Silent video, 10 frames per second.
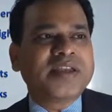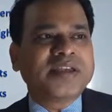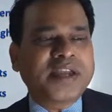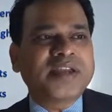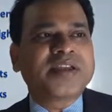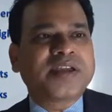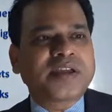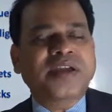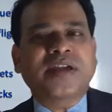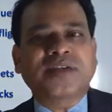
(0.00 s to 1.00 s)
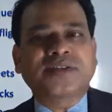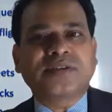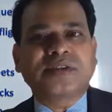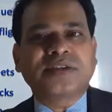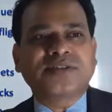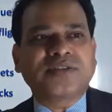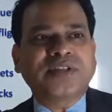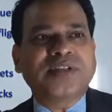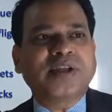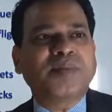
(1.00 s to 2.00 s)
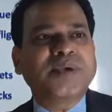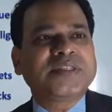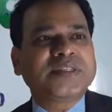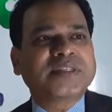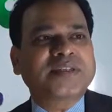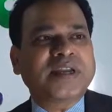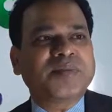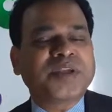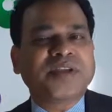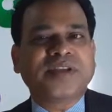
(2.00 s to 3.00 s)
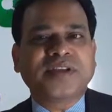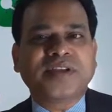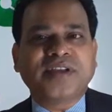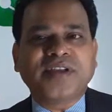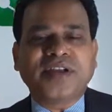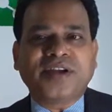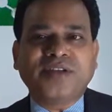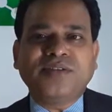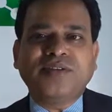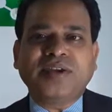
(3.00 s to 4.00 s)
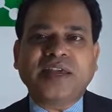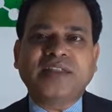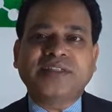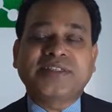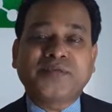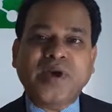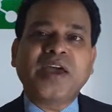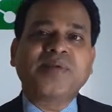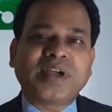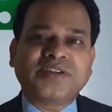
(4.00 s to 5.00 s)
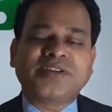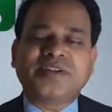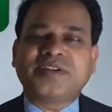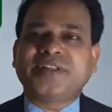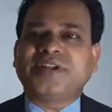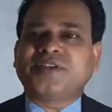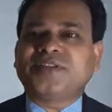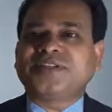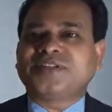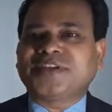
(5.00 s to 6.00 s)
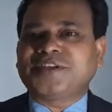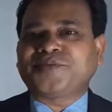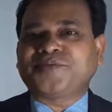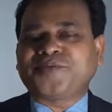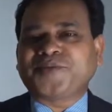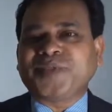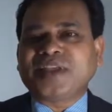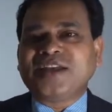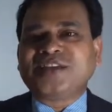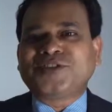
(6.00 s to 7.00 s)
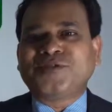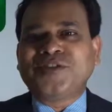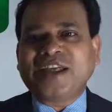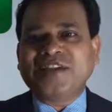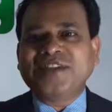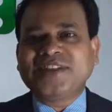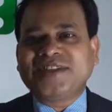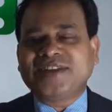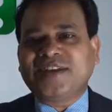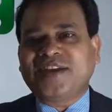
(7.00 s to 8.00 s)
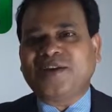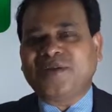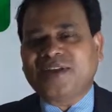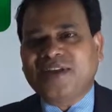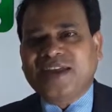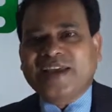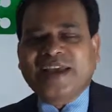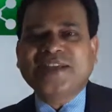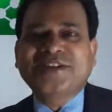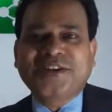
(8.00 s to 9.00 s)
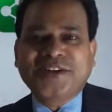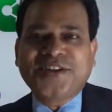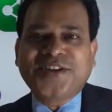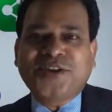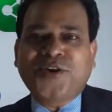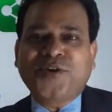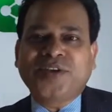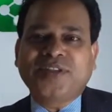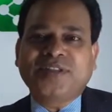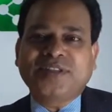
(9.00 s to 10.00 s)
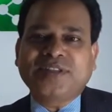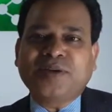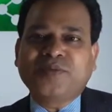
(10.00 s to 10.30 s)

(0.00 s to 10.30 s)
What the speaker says: taken care actually, so that their business can be survive actually, rather I can say. So if you like this case study, or if